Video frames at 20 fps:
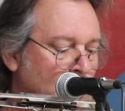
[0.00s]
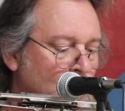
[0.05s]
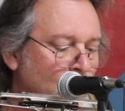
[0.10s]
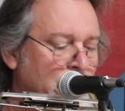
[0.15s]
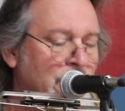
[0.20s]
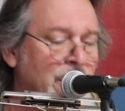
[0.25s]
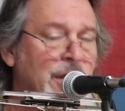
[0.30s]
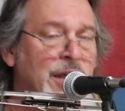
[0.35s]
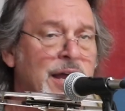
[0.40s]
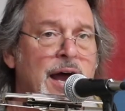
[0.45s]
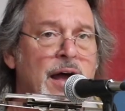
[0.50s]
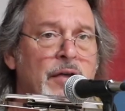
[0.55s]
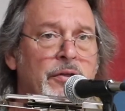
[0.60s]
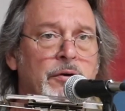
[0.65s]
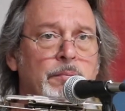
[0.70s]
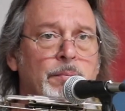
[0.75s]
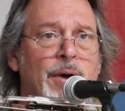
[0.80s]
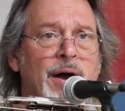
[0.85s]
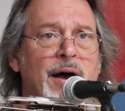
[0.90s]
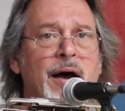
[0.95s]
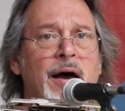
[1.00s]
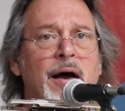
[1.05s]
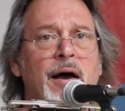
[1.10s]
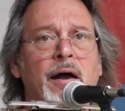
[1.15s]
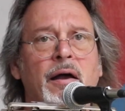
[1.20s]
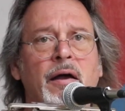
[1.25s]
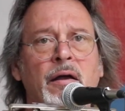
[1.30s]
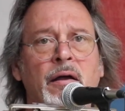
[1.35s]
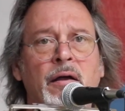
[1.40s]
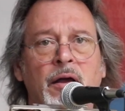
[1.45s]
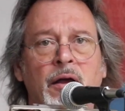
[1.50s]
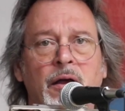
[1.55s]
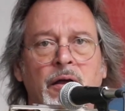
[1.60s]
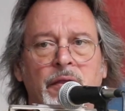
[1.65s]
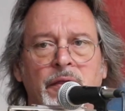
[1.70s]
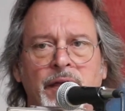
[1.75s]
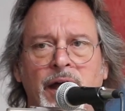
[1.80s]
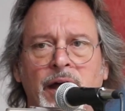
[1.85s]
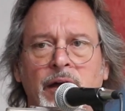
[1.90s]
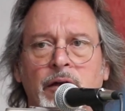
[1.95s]
we gathered by
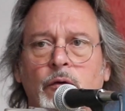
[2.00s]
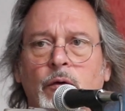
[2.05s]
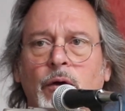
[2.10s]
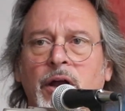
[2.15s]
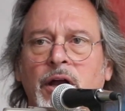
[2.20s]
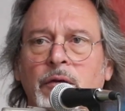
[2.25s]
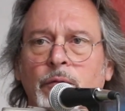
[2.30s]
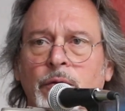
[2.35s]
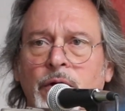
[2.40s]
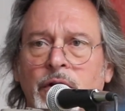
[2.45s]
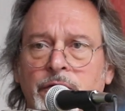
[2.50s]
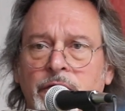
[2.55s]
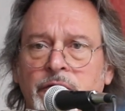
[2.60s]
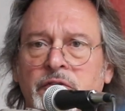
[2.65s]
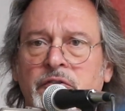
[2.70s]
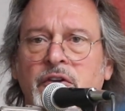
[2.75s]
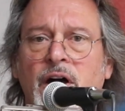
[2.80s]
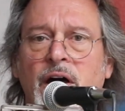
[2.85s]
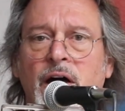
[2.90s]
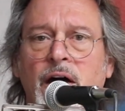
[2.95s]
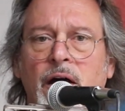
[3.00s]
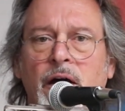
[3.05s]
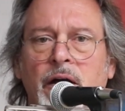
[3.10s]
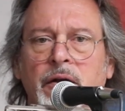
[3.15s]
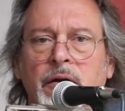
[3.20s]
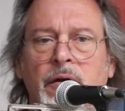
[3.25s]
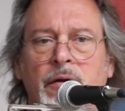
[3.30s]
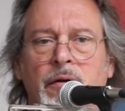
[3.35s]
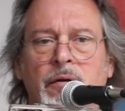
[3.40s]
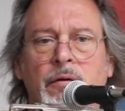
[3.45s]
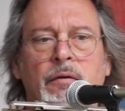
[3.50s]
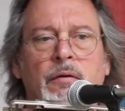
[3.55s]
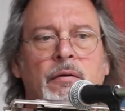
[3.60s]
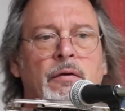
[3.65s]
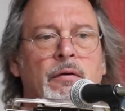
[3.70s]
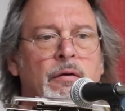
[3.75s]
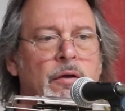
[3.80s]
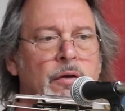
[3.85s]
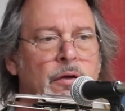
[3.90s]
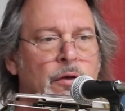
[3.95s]
that great riverside.
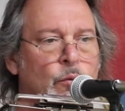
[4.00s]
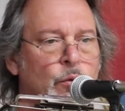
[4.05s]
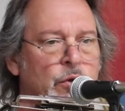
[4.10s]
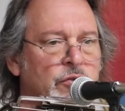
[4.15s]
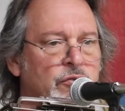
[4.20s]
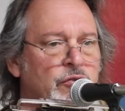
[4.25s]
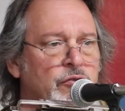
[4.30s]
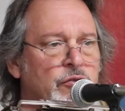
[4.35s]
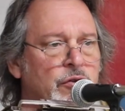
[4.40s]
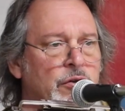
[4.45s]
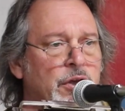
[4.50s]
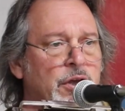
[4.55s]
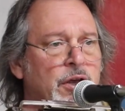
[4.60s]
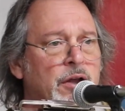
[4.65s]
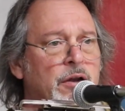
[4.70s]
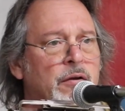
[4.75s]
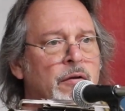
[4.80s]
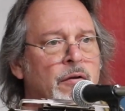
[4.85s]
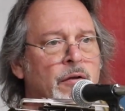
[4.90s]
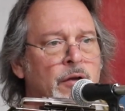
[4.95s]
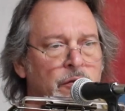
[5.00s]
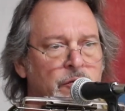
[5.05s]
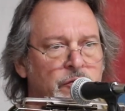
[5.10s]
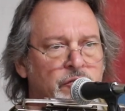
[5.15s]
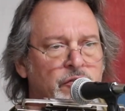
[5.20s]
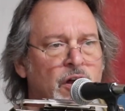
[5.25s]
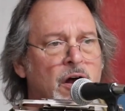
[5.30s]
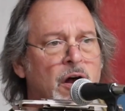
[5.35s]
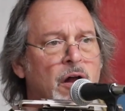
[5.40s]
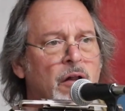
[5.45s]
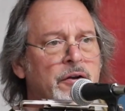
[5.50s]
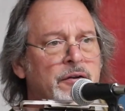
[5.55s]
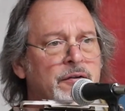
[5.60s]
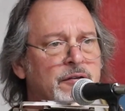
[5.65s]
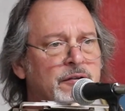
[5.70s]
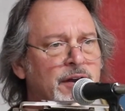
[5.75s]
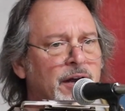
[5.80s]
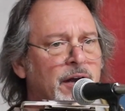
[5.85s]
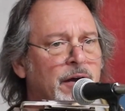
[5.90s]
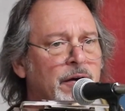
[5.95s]
We stood in
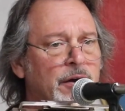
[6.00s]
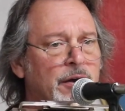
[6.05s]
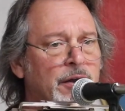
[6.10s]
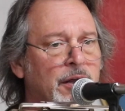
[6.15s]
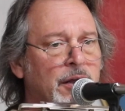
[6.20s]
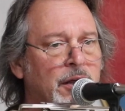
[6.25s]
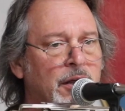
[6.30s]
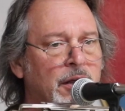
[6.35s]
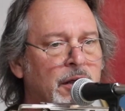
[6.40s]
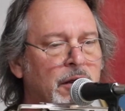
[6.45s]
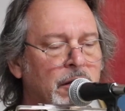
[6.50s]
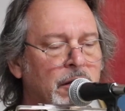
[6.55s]
solidarity.